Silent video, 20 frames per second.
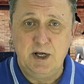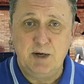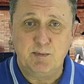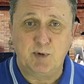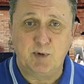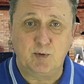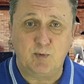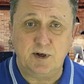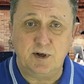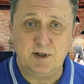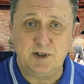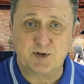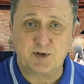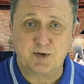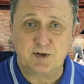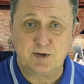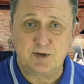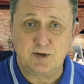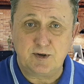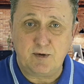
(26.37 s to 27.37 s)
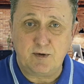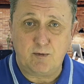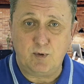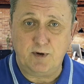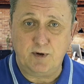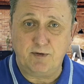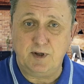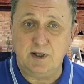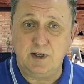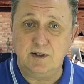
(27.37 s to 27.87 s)
But
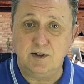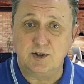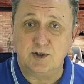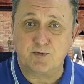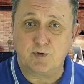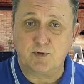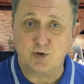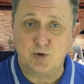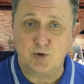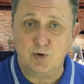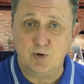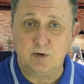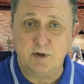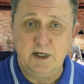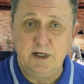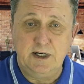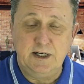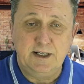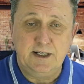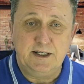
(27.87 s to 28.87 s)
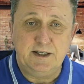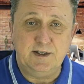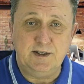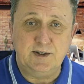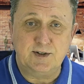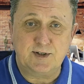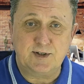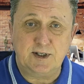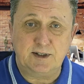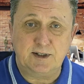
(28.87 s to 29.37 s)
one thing is for sure, is that